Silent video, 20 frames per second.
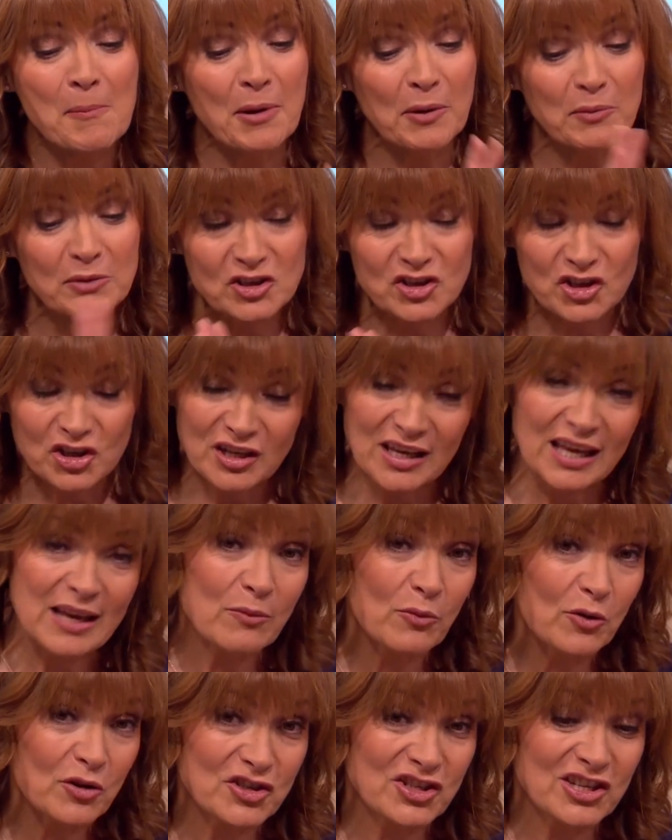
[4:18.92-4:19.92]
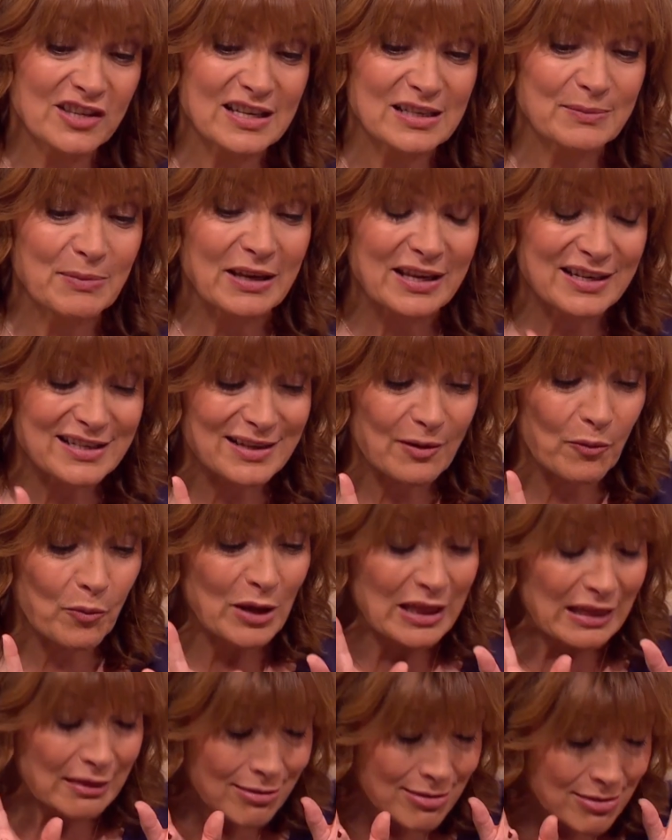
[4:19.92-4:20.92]
But we should keep watching this because
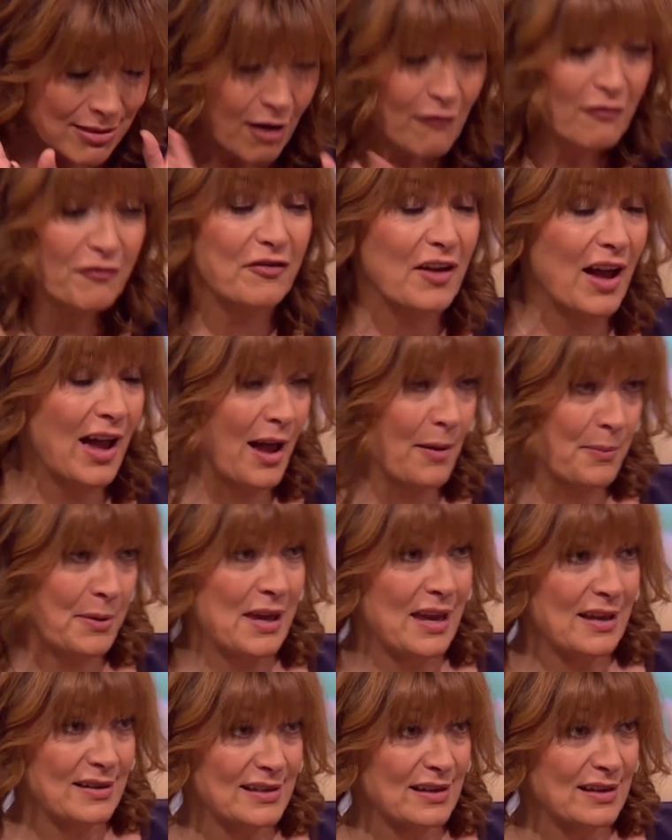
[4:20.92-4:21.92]
we'd love a happy